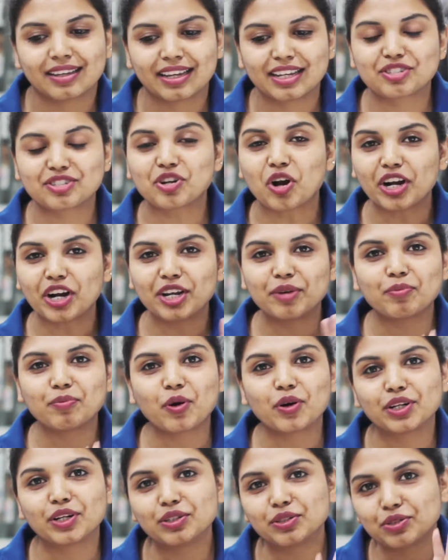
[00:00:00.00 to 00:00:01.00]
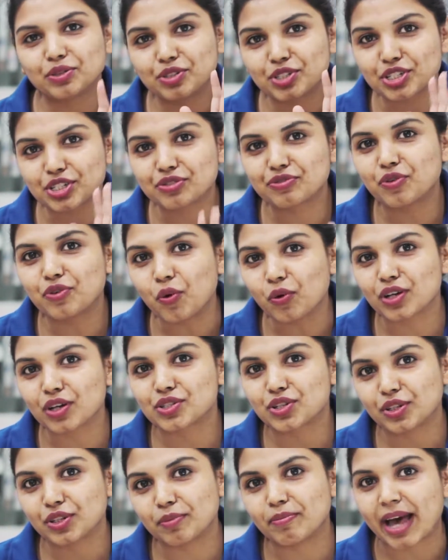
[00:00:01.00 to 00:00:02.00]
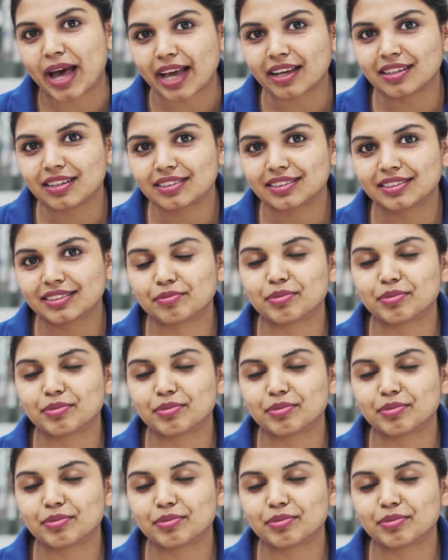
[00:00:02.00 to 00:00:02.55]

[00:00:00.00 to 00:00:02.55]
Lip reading: It's not important to just focus on the back,